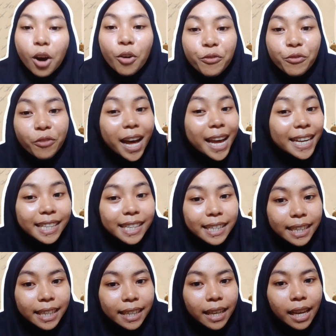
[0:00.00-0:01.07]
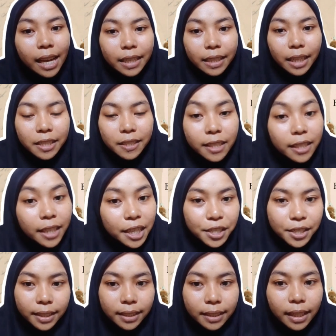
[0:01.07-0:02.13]
Finally,
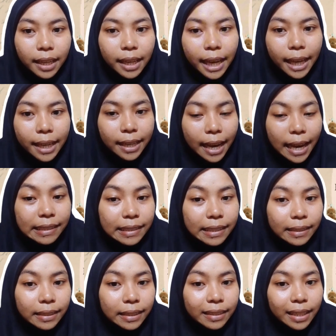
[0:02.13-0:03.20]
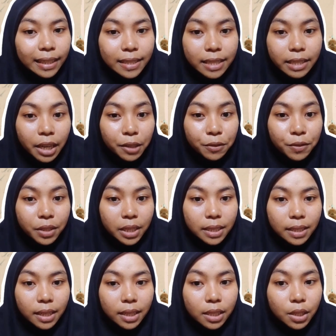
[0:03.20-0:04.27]
destination, an entity that serves
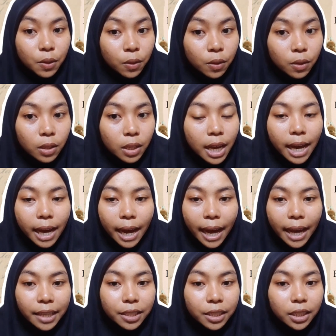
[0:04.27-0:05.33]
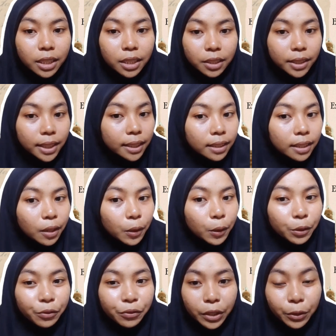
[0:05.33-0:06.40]
as a goal either literally
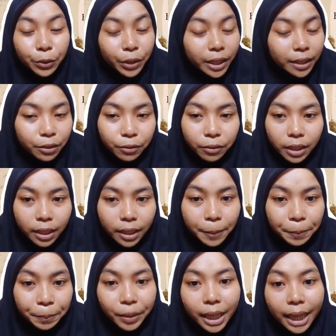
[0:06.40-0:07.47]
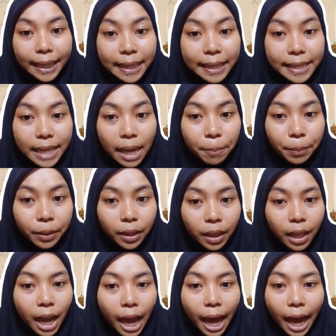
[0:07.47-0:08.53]
or figuratively. Example,
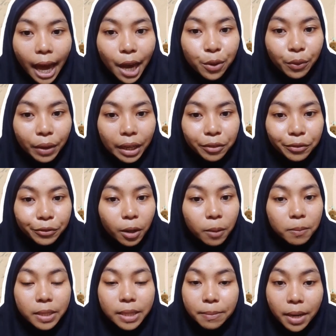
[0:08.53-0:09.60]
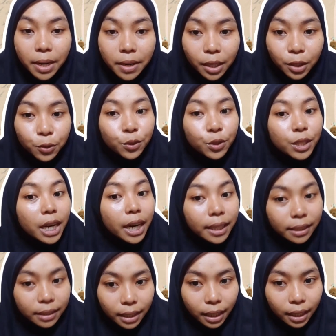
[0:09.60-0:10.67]
I went from Semarang to
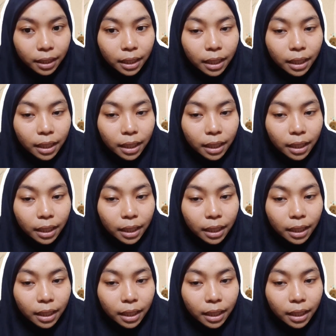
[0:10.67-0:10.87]
Jakarta.